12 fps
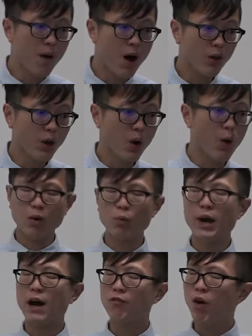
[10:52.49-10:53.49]
model.
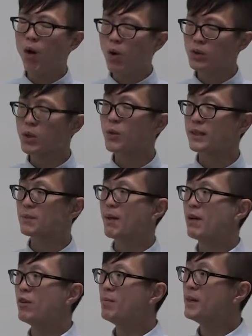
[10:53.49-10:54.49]
We have also
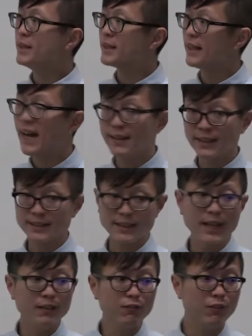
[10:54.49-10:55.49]
experimented an
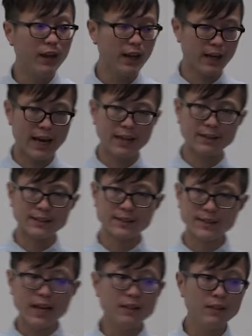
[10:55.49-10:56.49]

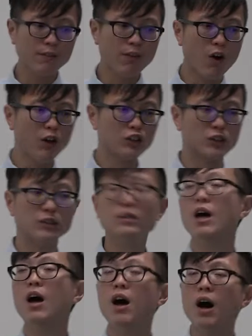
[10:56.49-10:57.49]
extended version
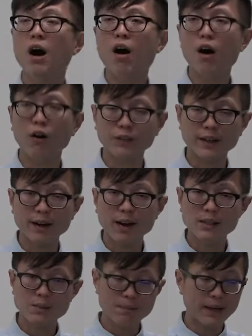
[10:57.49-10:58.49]
of the
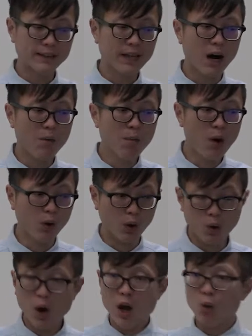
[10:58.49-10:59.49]
class breakdown
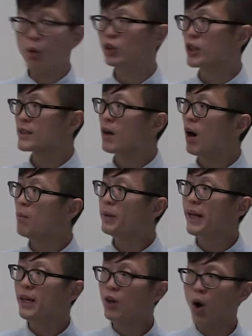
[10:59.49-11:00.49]
model, which is
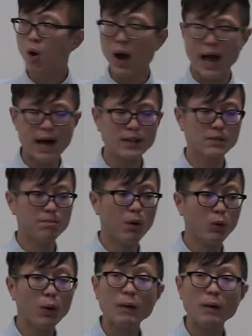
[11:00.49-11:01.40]
commonly known as Model